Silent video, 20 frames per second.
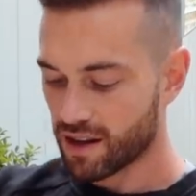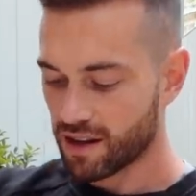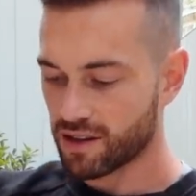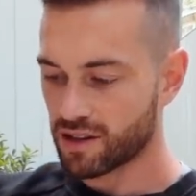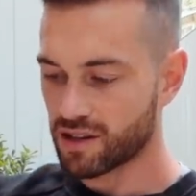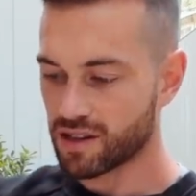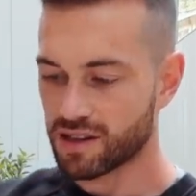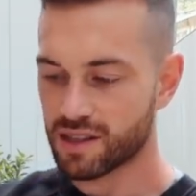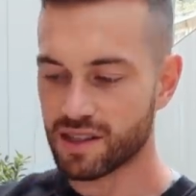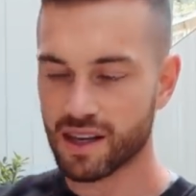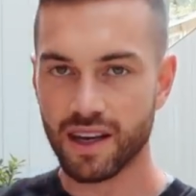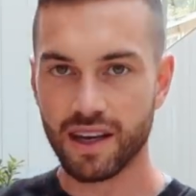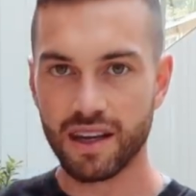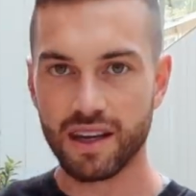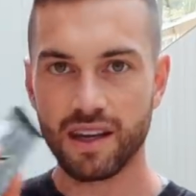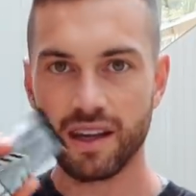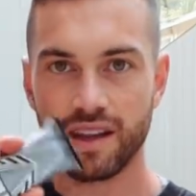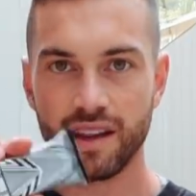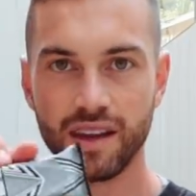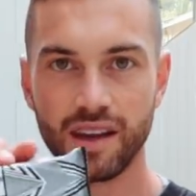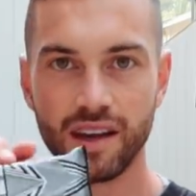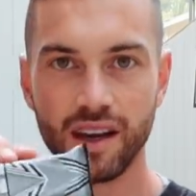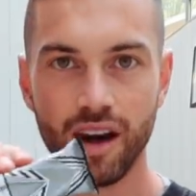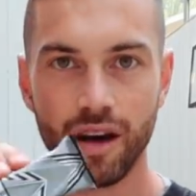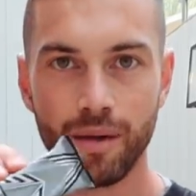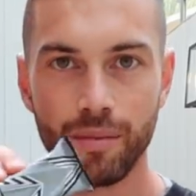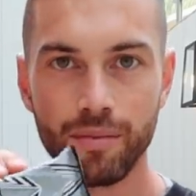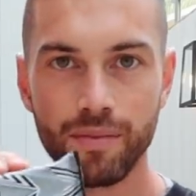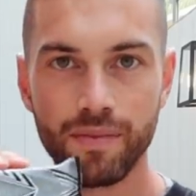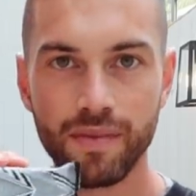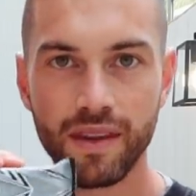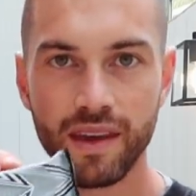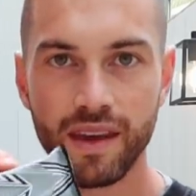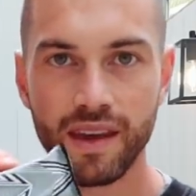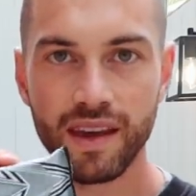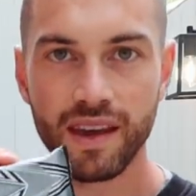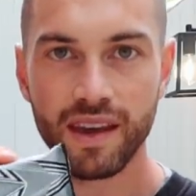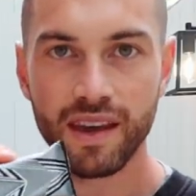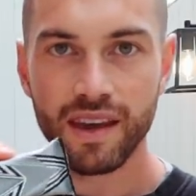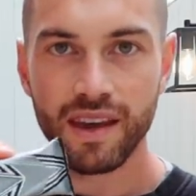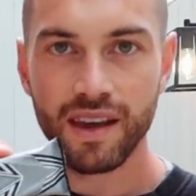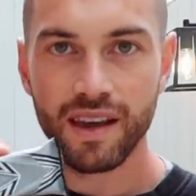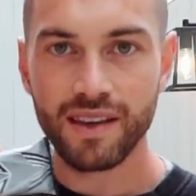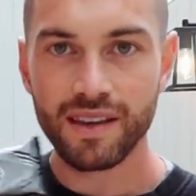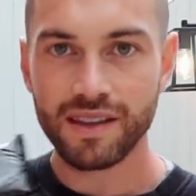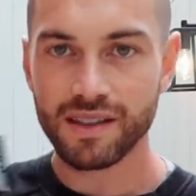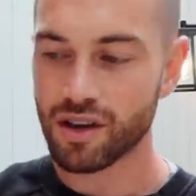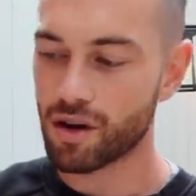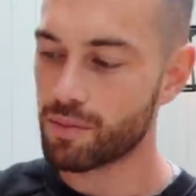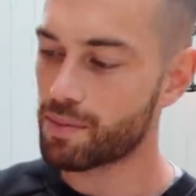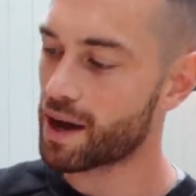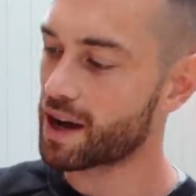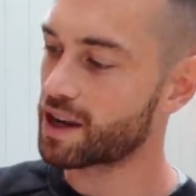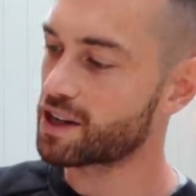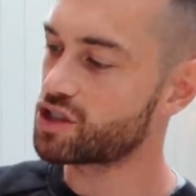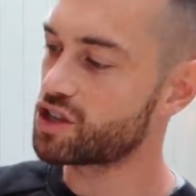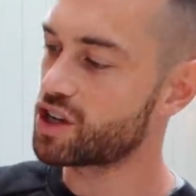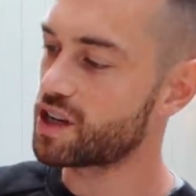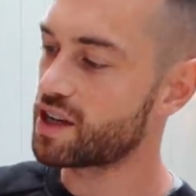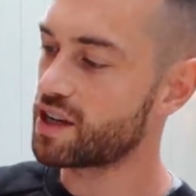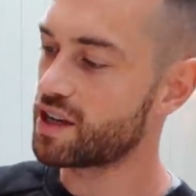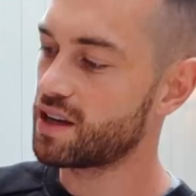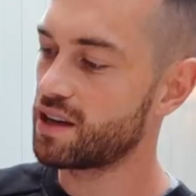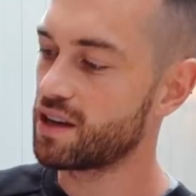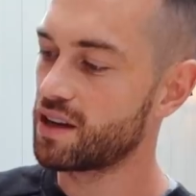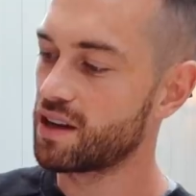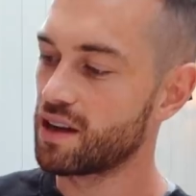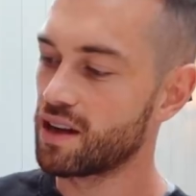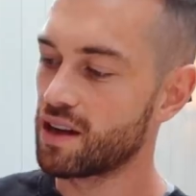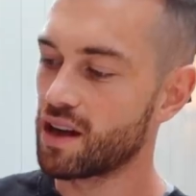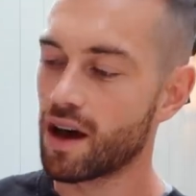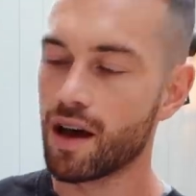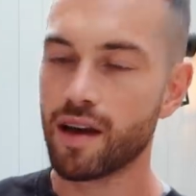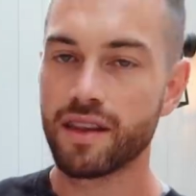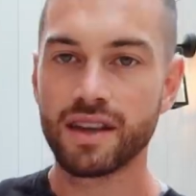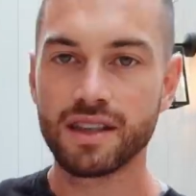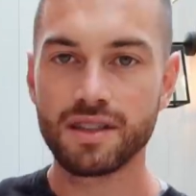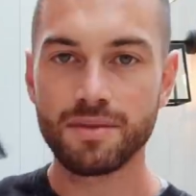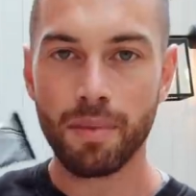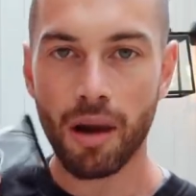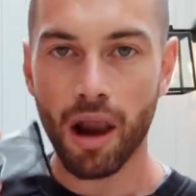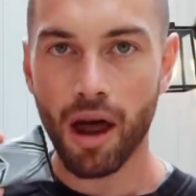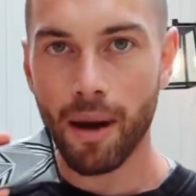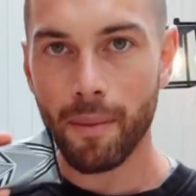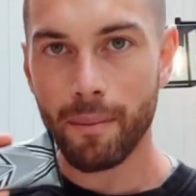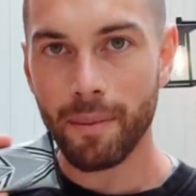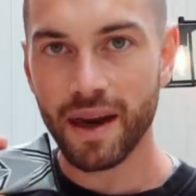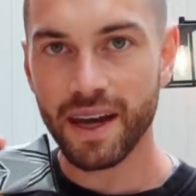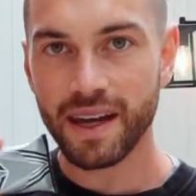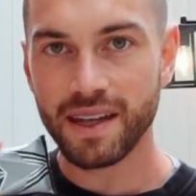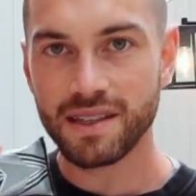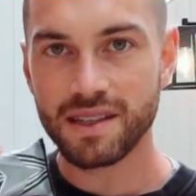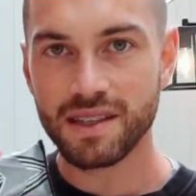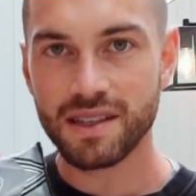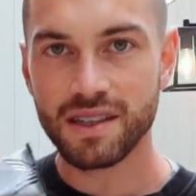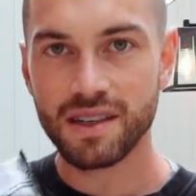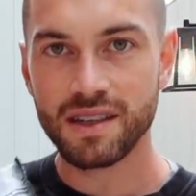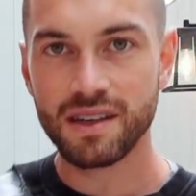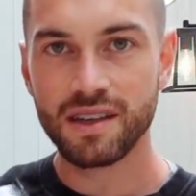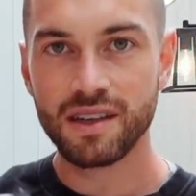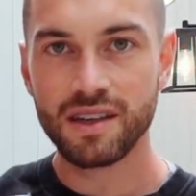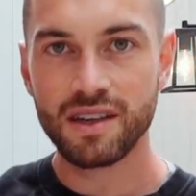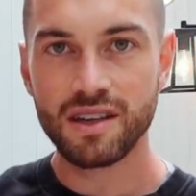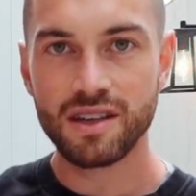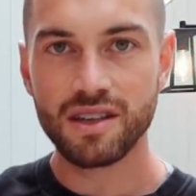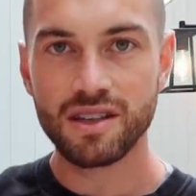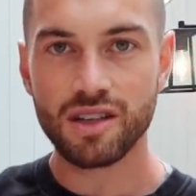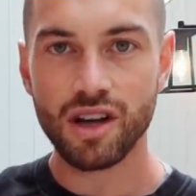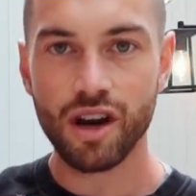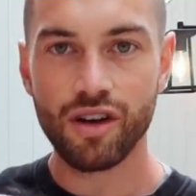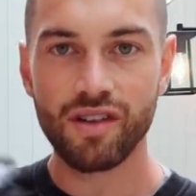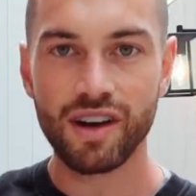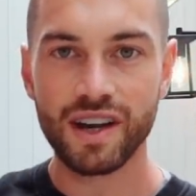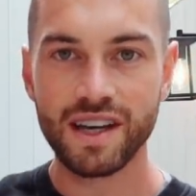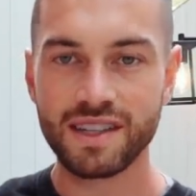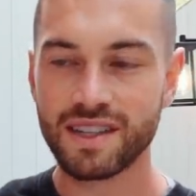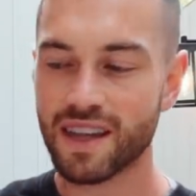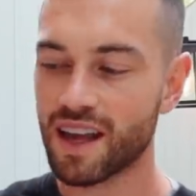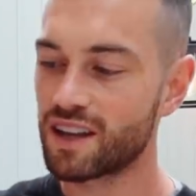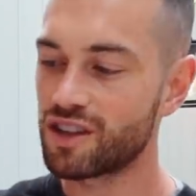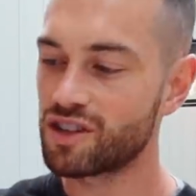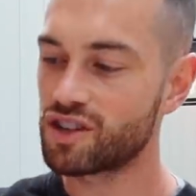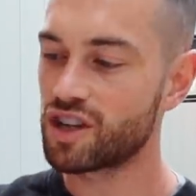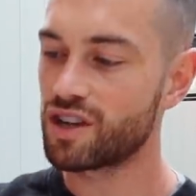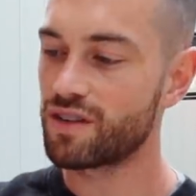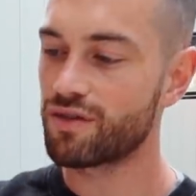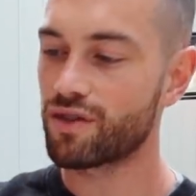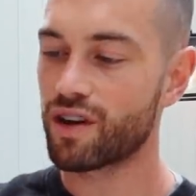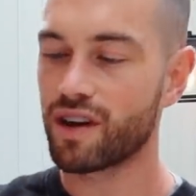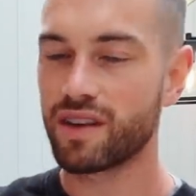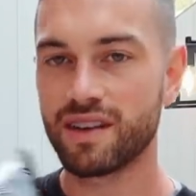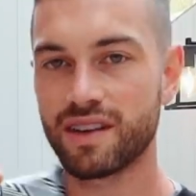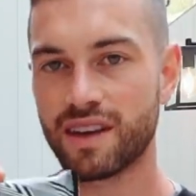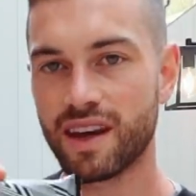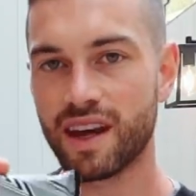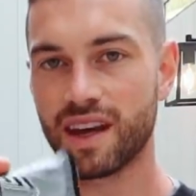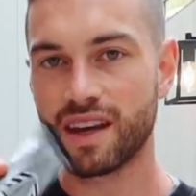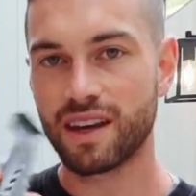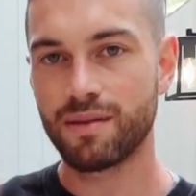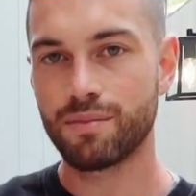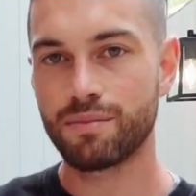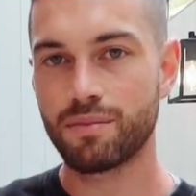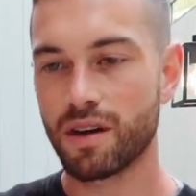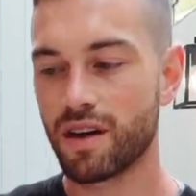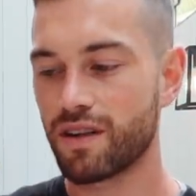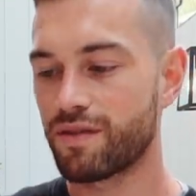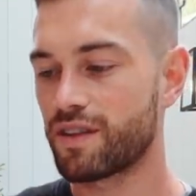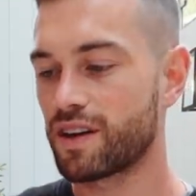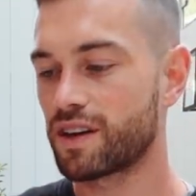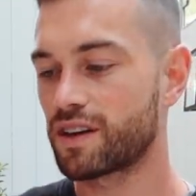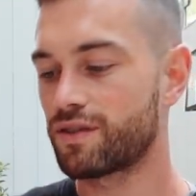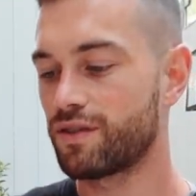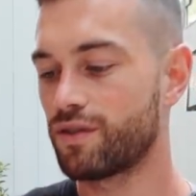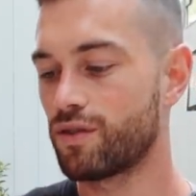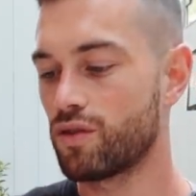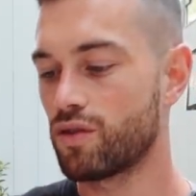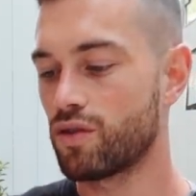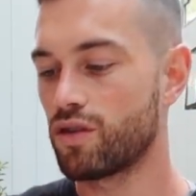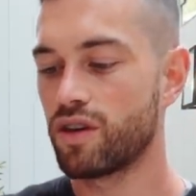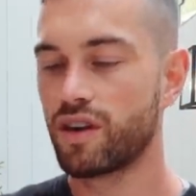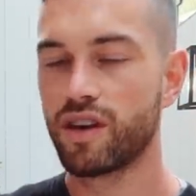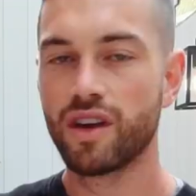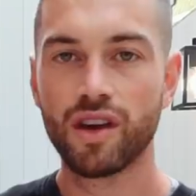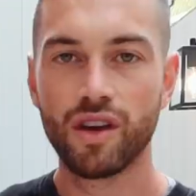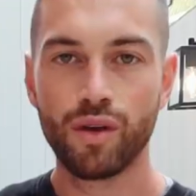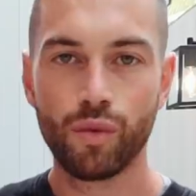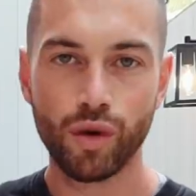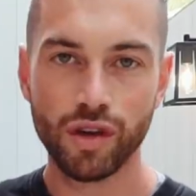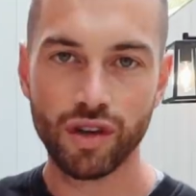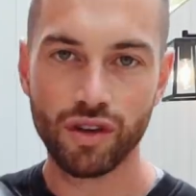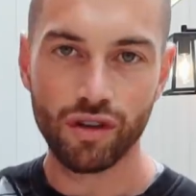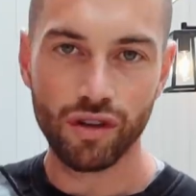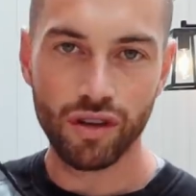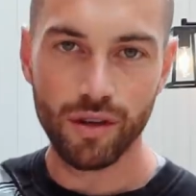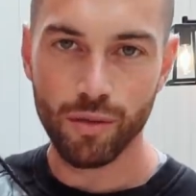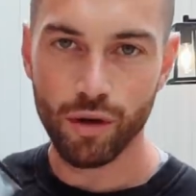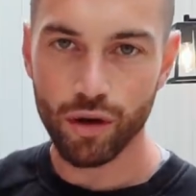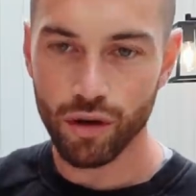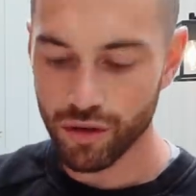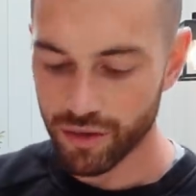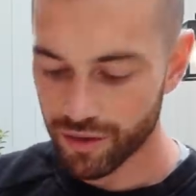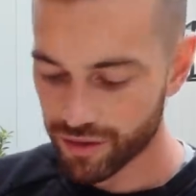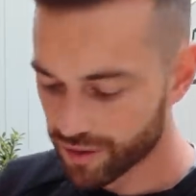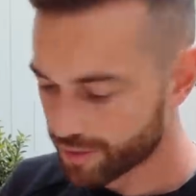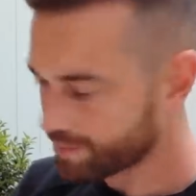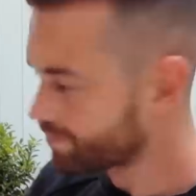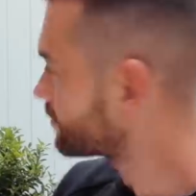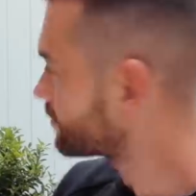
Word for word: You can see they come in this little package here. These are plant-based, slow-released energy throughout the day, perfect for when you're on the move.